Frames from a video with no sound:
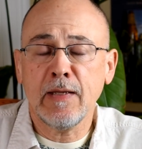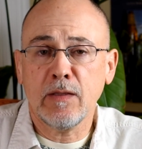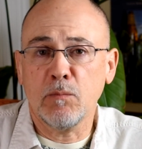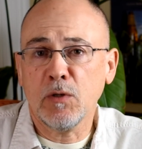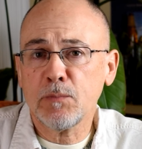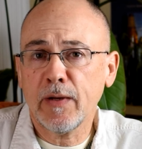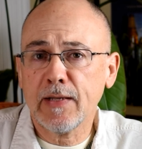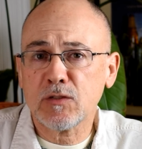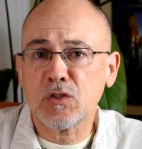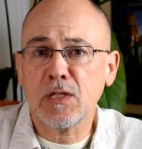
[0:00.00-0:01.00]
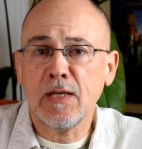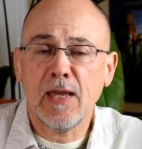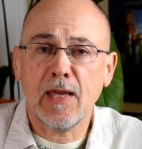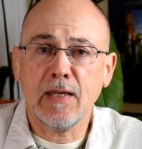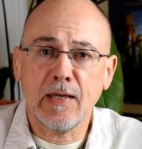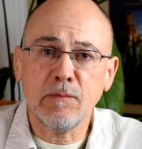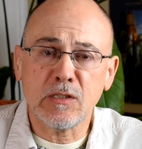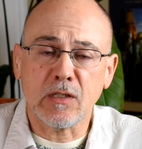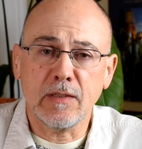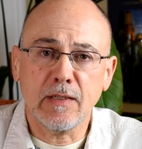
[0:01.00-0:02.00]
the Book Patch and
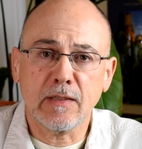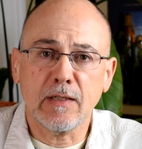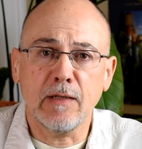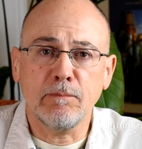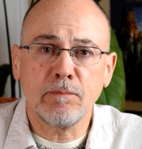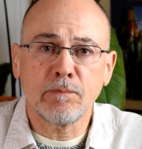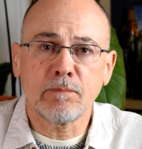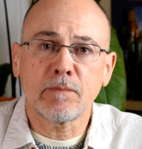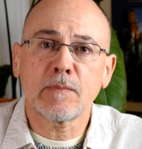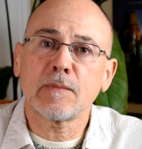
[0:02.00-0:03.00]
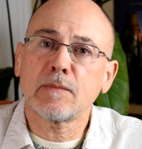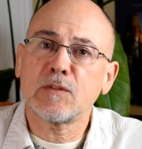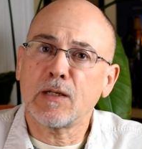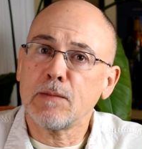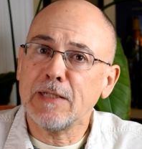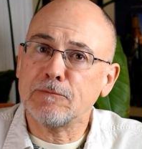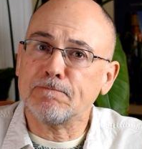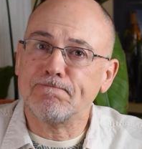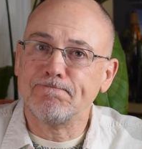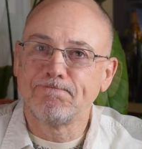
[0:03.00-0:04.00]
Amazon.com. Check them out.
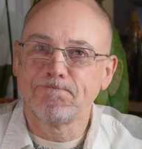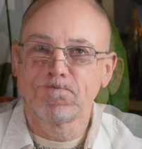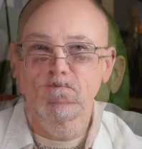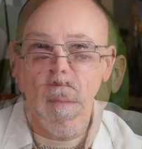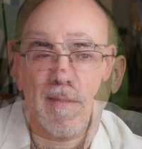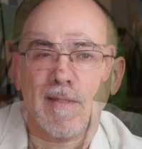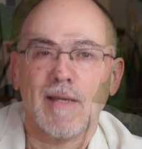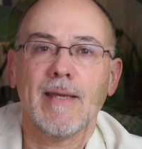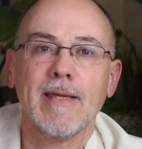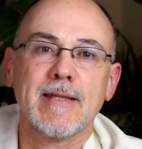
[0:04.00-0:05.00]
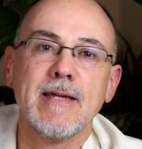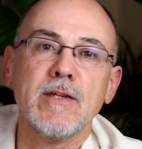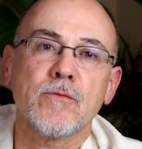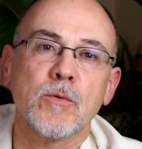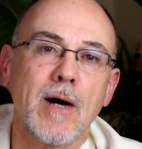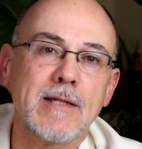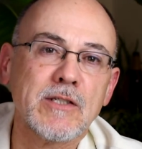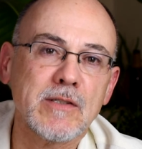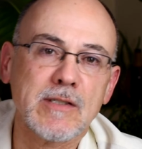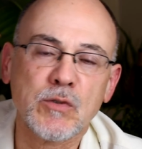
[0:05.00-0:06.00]
Hey, thank you for
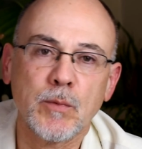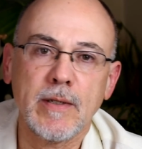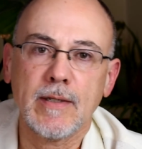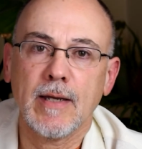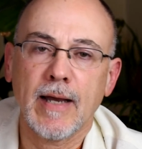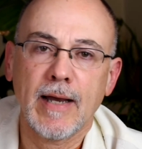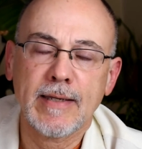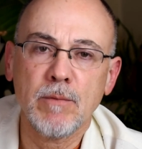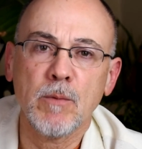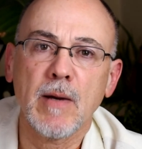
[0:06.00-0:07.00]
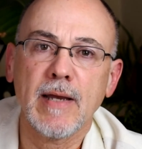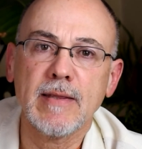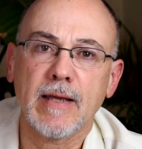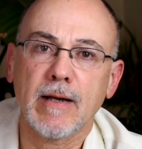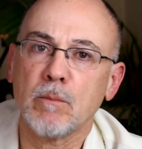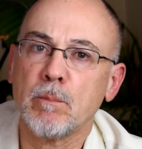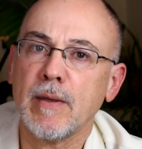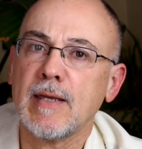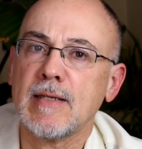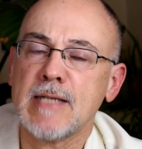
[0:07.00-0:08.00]
watching this week. Keep in mind that our
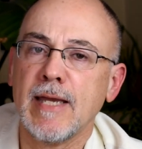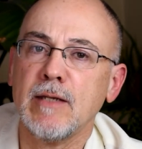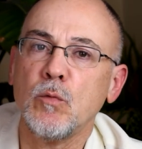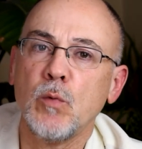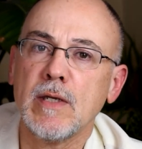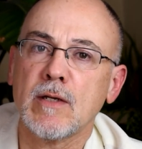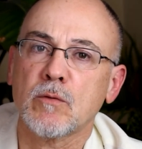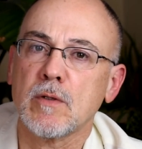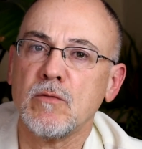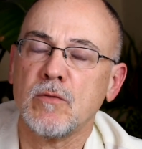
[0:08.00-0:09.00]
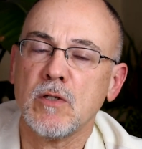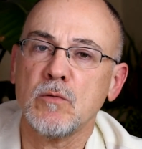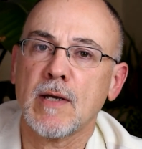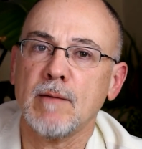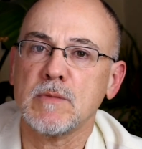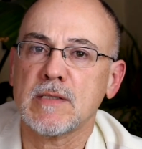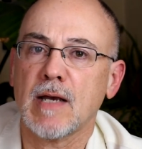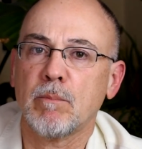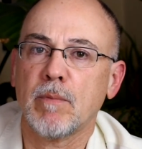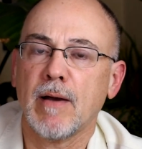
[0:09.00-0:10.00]
big 10-week review comes up